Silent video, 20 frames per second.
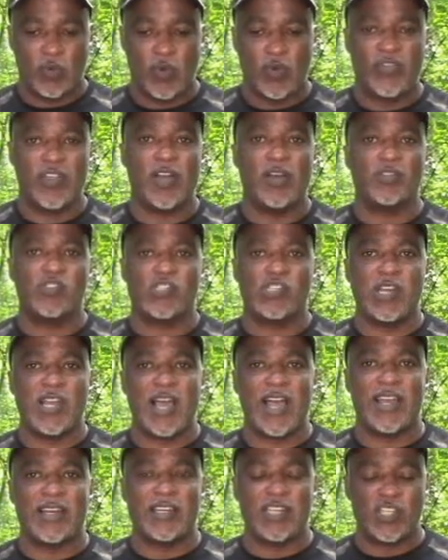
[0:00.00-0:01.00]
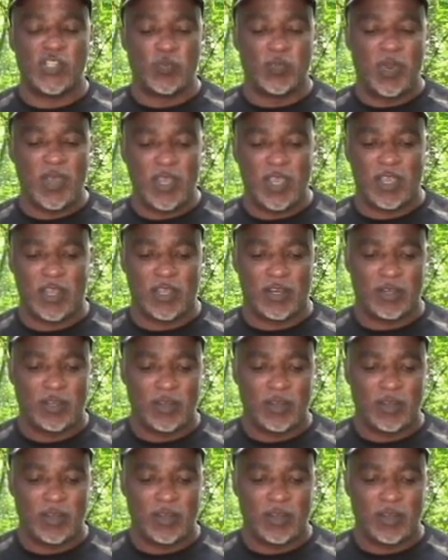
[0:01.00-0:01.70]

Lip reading: without sliding this pin